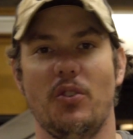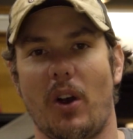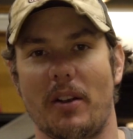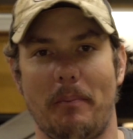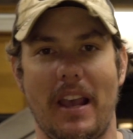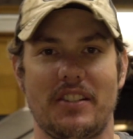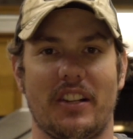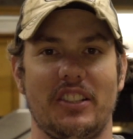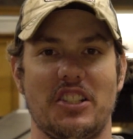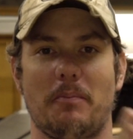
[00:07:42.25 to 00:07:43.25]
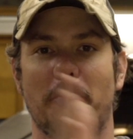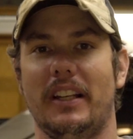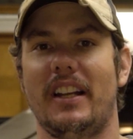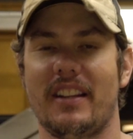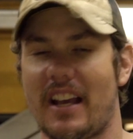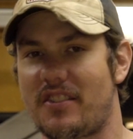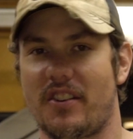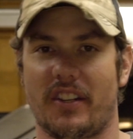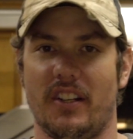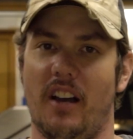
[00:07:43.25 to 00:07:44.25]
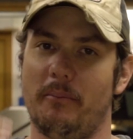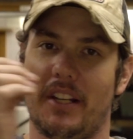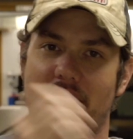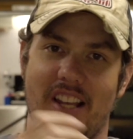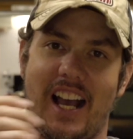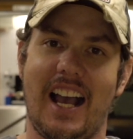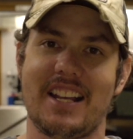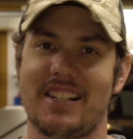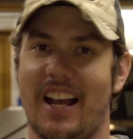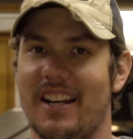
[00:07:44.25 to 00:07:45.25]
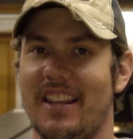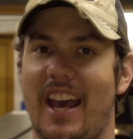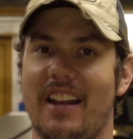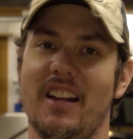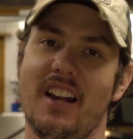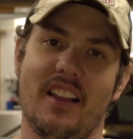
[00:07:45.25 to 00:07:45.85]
You are basically splitting that circuit off, because the high side of that